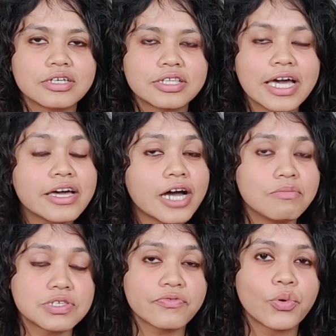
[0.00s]
thing
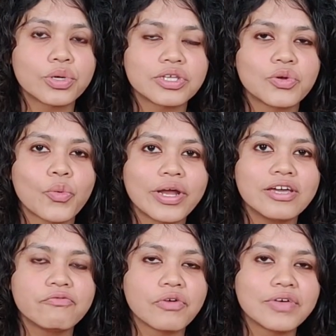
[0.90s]
comes forth,
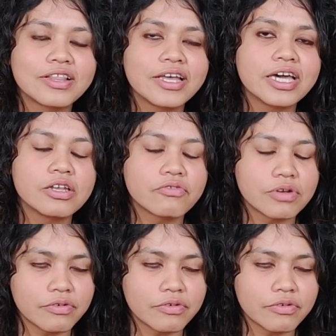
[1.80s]
very vividly in